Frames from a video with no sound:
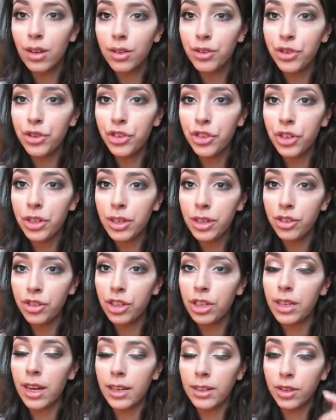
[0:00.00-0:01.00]
Usually
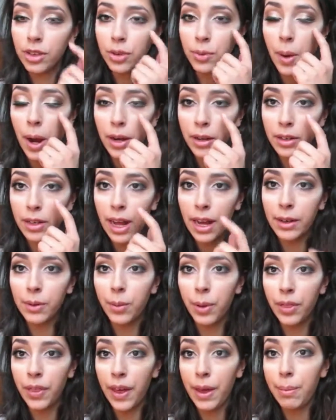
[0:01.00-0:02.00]
she lines her waterline
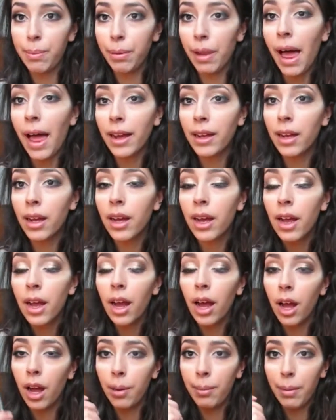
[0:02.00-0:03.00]
with a black
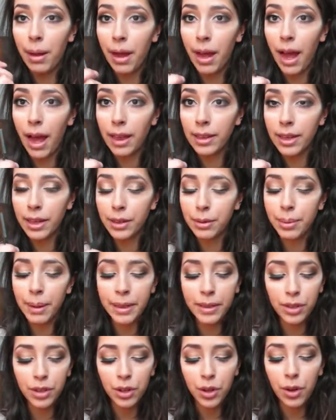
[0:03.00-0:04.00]
eyeliner
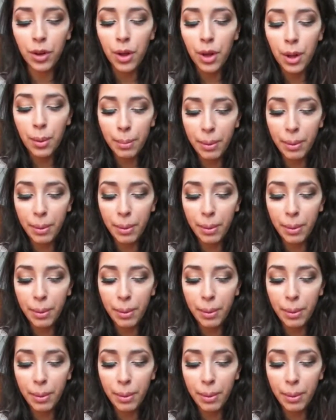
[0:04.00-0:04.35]
pencil,